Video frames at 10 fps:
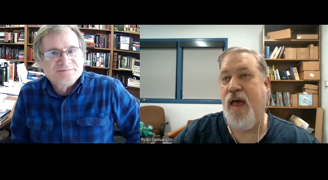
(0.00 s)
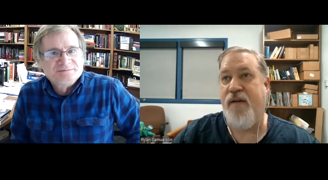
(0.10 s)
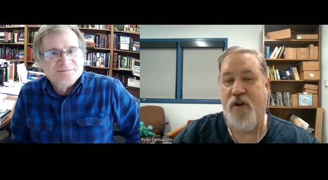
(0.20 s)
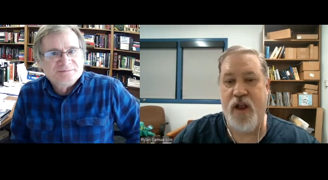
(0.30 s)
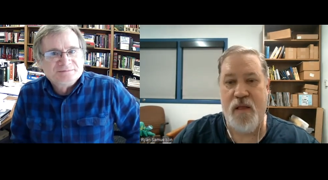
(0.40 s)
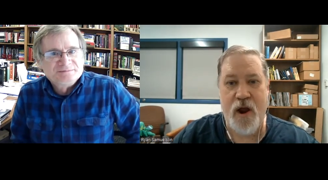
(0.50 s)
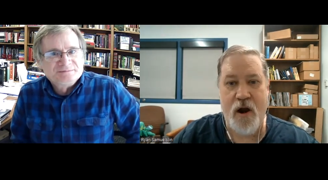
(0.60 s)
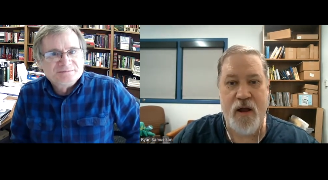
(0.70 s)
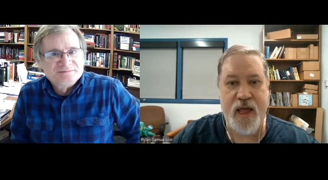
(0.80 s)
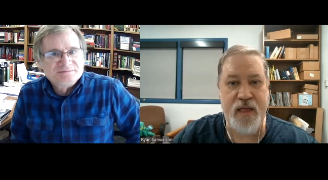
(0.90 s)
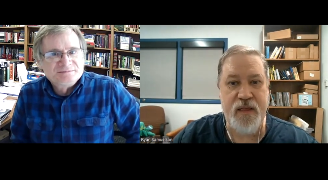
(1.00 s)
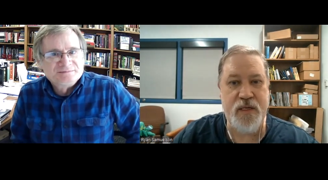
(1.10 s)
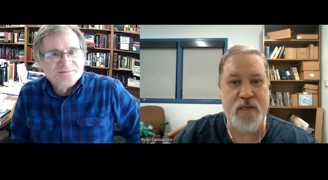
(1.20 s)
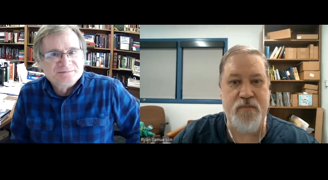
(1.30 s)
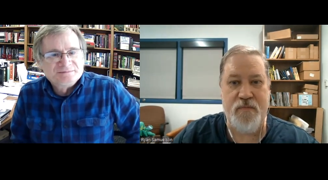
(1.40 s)
Speaker 1: African
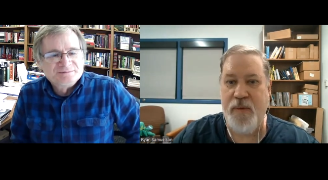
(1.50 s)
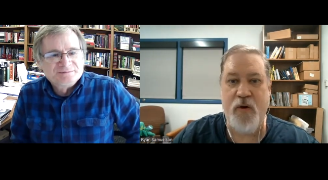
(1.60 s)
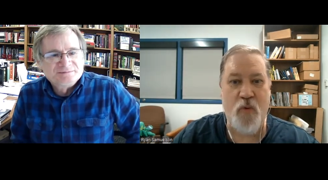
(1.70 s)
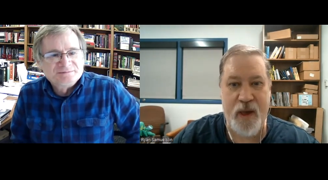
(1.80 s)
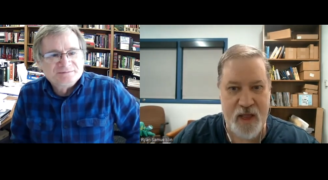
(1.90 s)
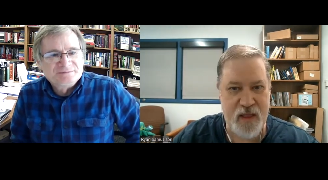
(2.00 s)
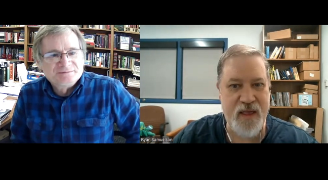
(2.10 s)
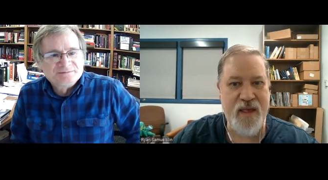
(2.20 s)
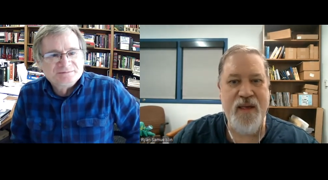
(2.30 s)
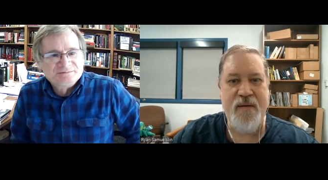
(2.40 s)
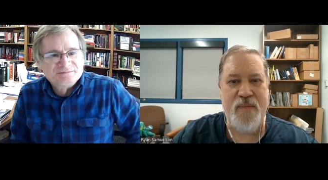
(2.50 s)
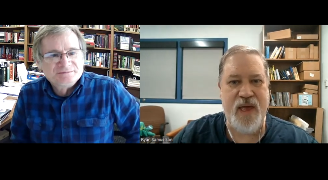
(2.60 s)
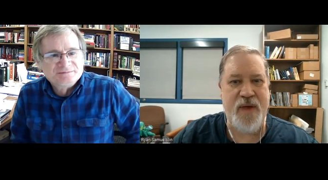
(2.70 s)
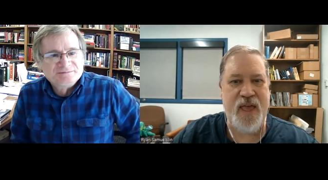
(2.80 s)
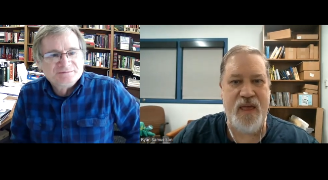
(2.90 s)
Americans, maybe women,
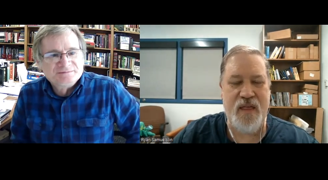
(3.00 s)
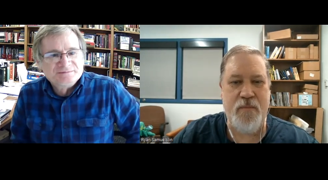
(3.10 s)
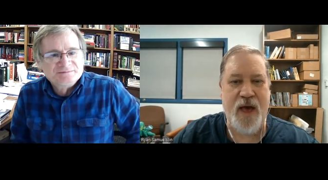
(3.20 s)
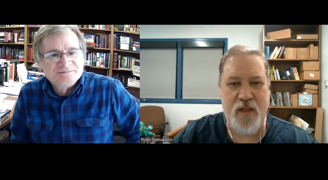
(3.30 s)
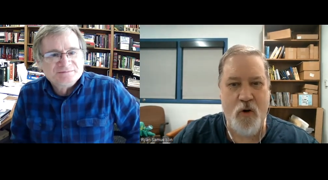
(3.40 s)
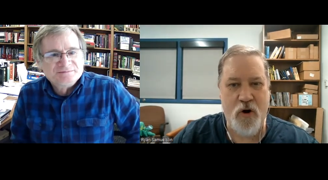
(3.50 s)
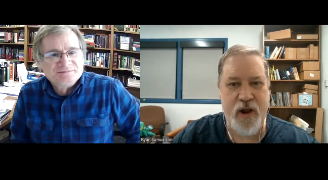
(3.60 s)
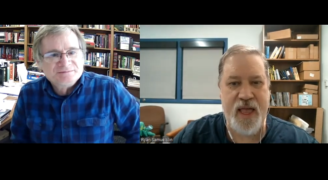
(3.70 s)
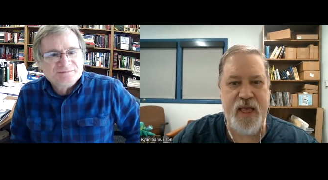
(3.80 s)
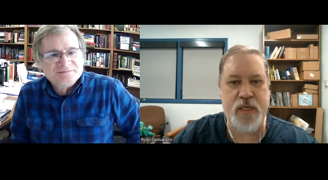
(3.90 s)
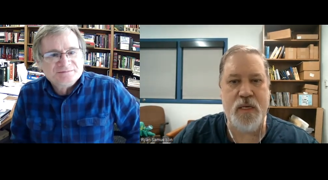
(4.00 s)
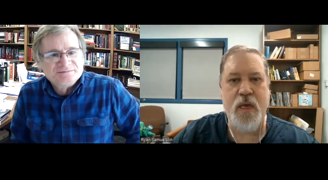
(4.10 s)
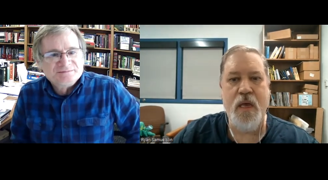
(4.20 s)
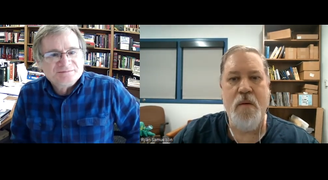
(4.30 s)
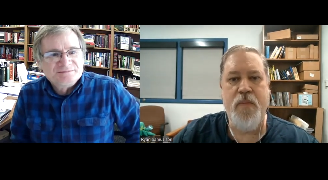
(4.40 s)
maybe minorities,
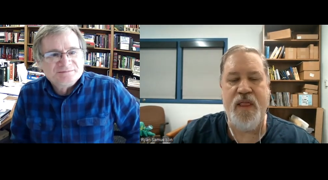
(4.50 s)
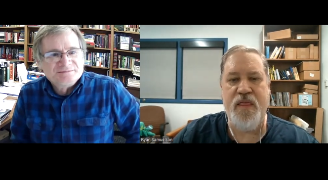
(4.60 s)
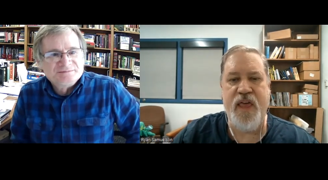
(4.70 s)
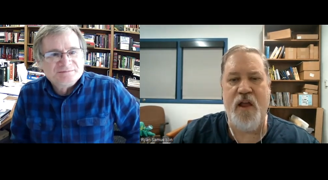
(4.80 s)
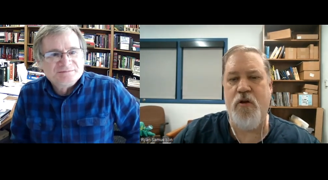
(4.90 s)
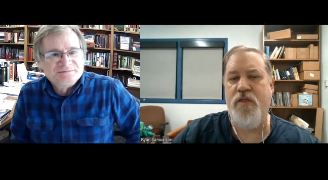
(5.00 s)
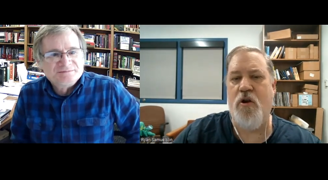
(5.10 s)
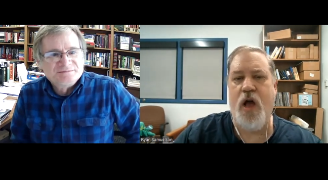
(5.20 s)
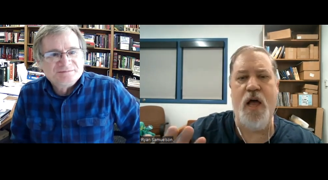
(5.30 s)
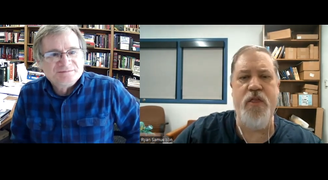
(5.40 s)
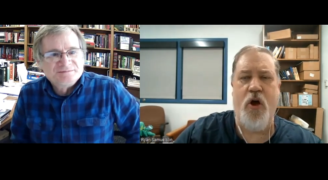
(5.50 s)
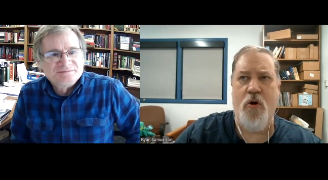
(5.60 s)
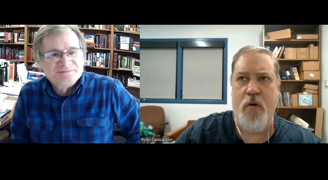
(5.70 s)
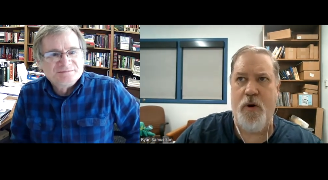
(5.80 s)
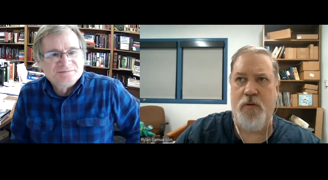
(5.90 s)
but they're they're
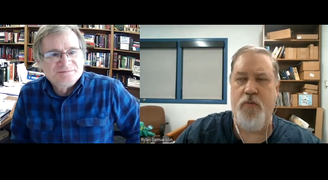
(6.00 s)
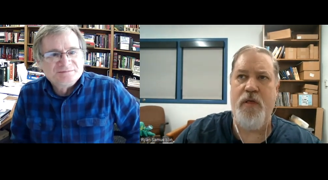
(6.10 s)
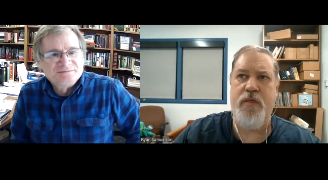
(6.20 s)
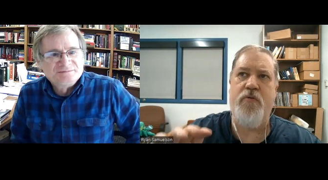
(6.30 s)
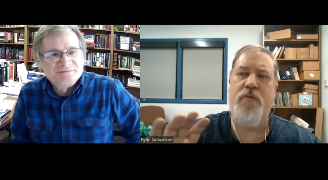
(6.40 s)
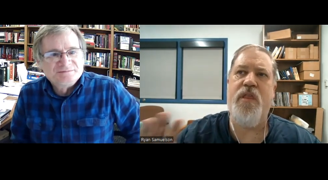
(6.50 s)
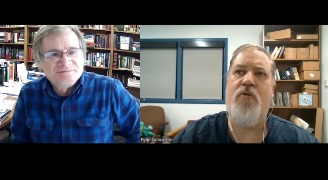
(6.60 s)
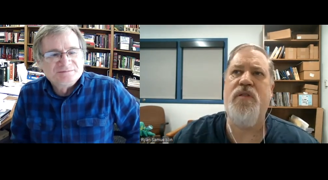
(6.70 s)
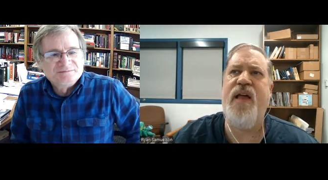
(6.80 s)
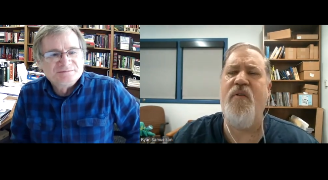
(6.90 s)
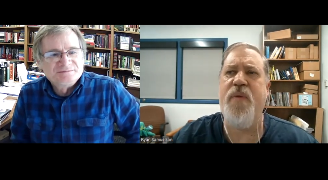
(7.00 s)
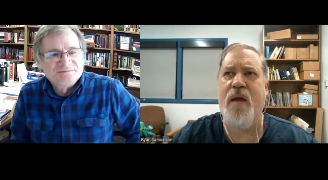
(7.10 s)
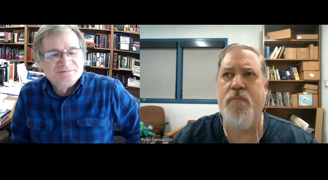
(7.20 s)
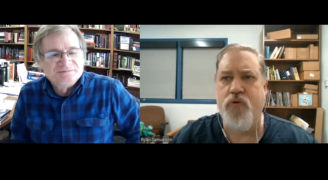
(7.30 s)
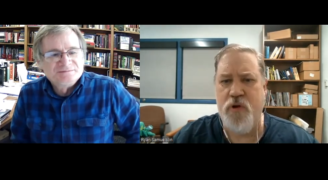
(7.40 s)
unknowable. We, there, there'll never
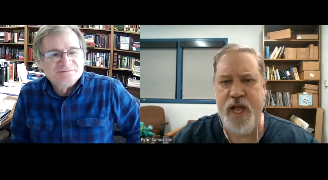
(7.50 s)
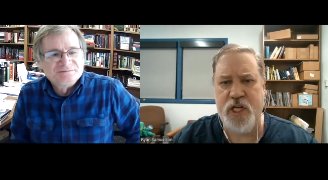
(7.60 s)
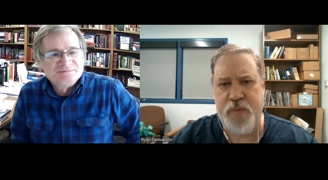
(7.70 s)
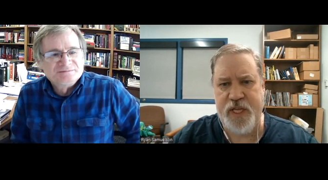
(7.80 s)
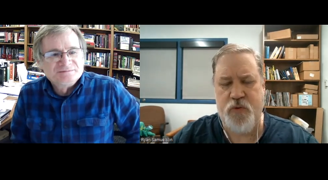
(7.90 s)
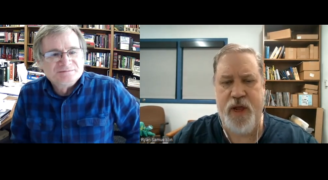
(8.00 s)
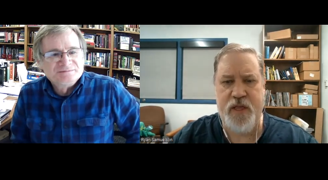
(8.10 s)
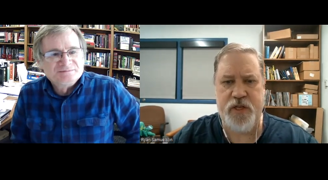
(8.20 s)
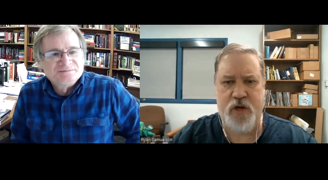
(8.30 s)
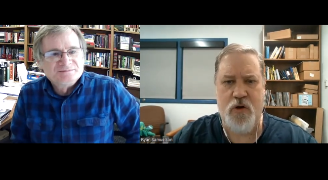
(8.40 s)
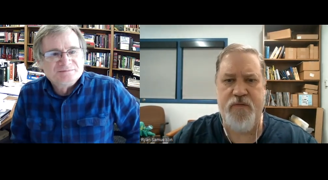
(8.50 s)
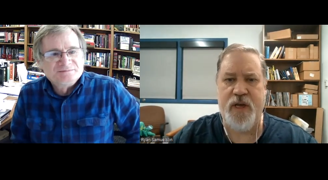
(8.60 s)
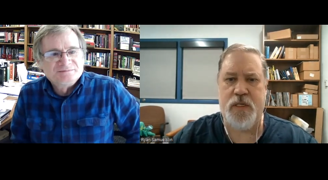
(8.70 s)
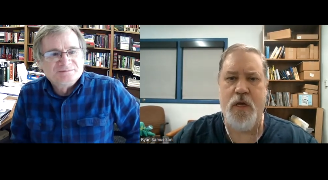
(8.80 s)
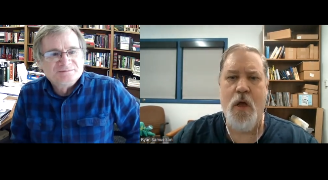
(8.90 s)
be a bridge between the two of
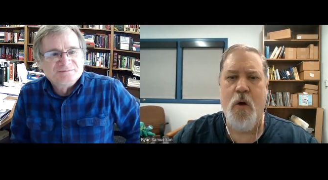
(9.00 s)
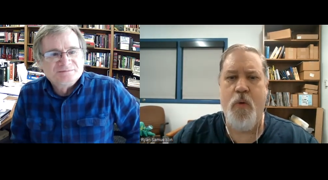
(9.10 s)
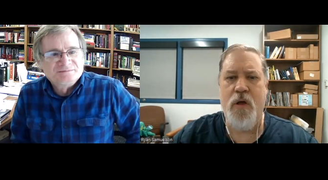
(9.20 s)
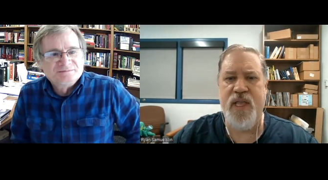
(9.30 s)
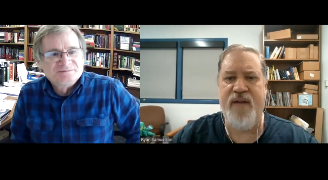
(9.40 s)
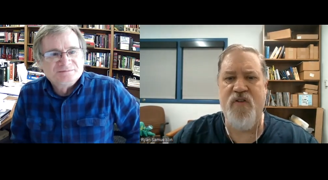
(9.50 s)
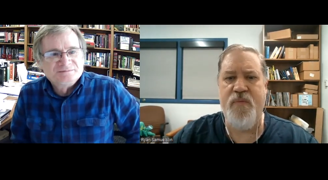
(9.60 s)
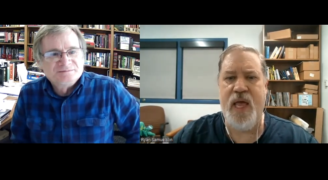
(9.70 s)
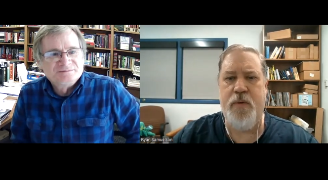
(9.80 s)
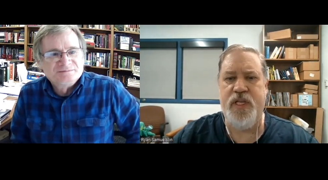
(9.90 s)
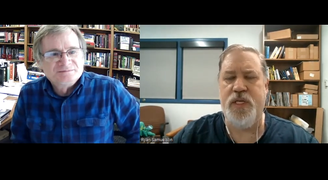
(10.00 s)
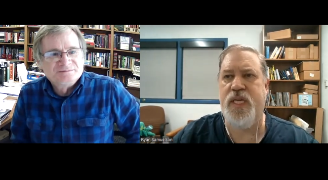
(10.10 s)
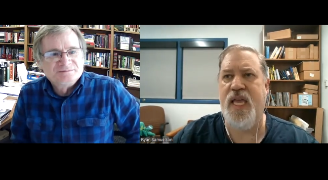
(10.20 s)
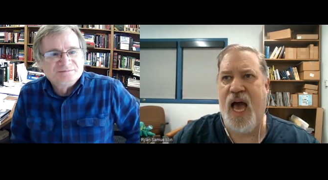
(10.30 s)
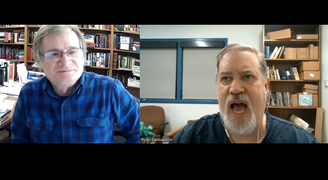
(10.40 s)
us. We'll never be able to
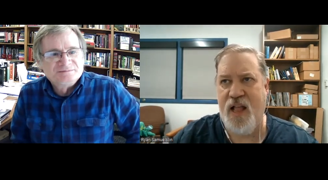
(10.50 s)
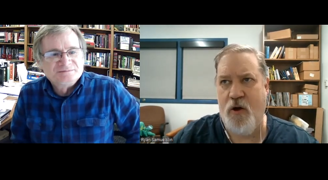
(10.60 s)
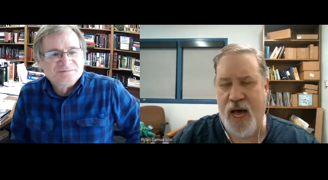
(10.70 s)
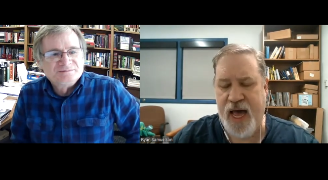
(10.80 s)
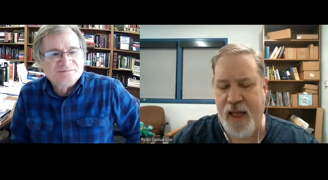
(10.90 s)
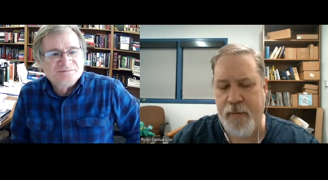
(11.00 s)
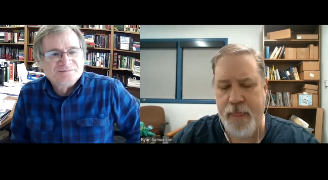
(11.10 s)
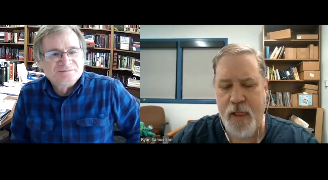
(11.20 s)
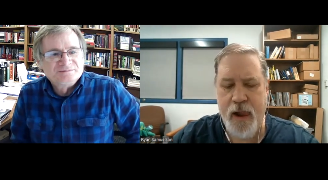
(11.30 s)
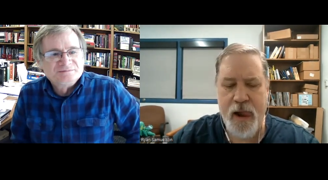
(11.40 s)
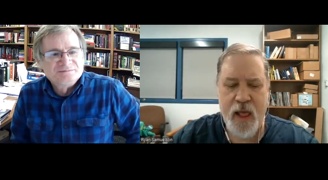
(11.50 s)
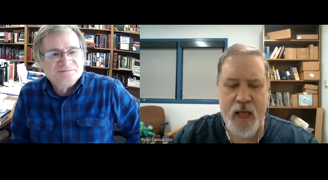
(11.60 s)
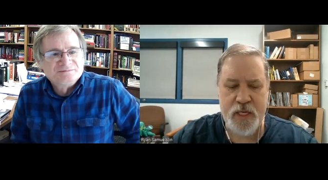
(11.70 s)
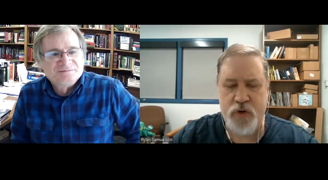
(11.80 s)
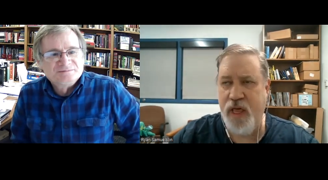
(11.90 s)
see eye to eye
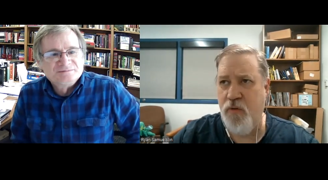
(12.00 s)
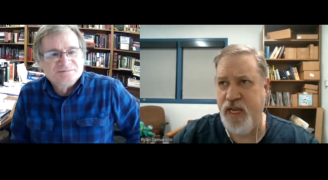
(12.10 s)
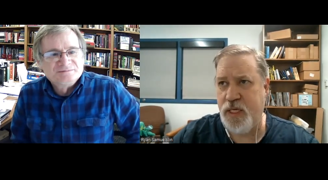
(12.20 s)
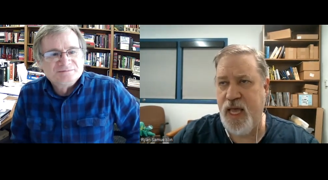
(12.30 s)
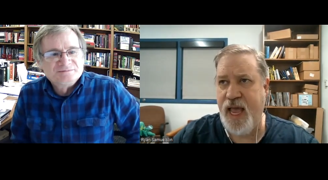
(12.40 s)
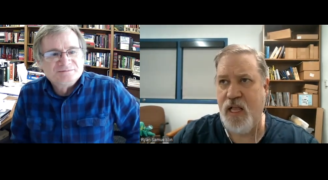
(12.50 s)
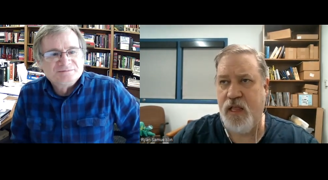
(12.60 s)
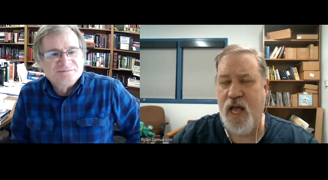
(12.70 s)
is really what he's saying in